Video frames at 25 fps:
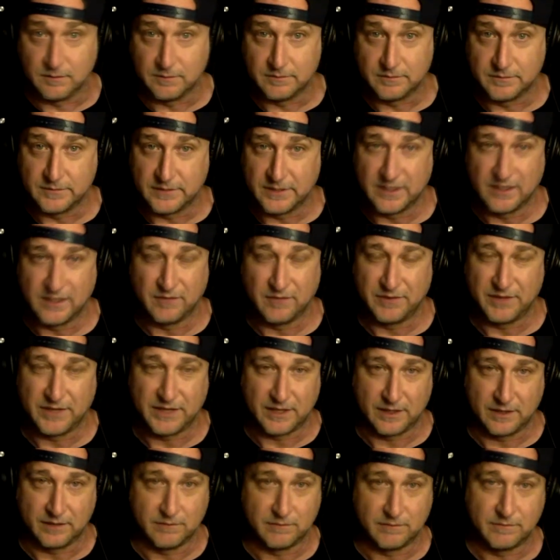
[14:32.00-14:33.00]
I don't
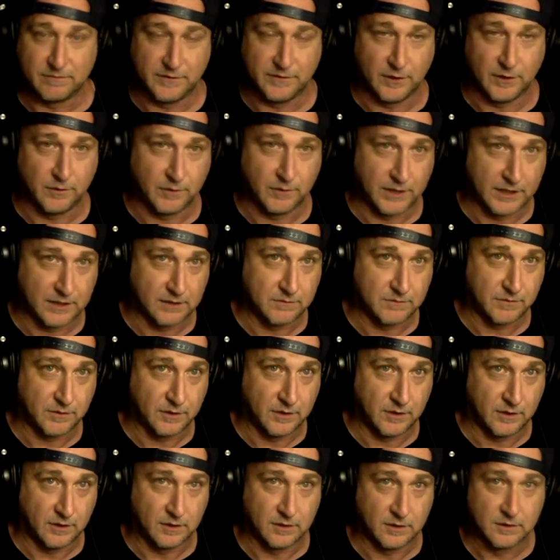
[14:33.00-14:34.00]
think it felt right for
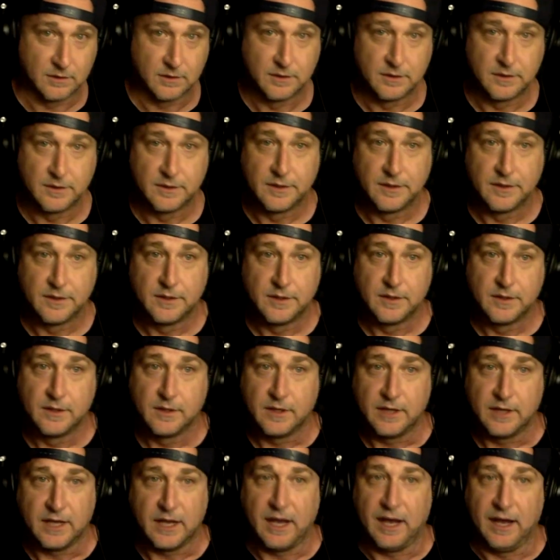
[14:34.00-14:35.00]
her.
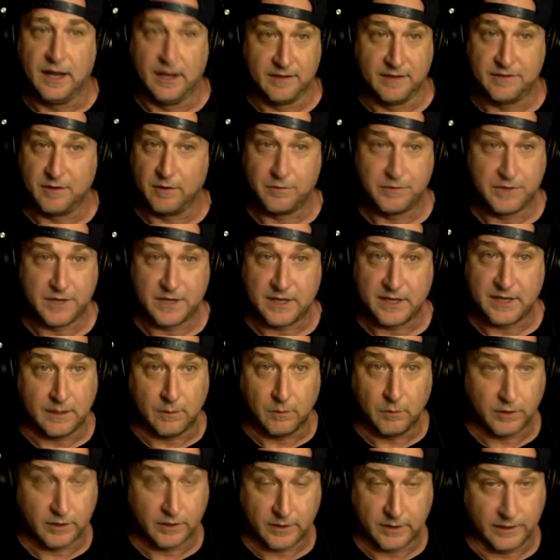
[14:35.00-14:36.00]
I don't think he
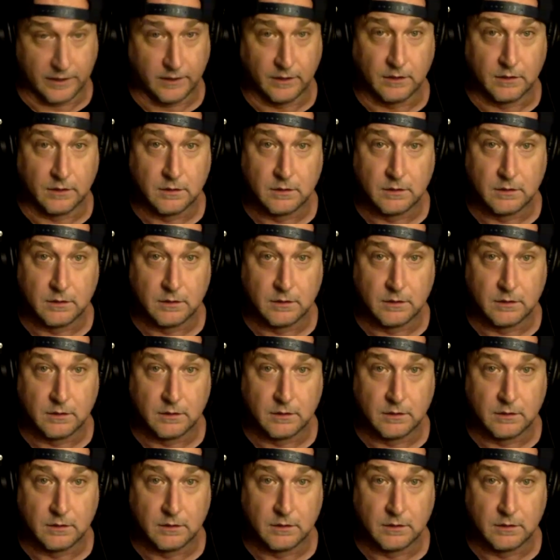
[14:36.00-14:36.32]
would have cared,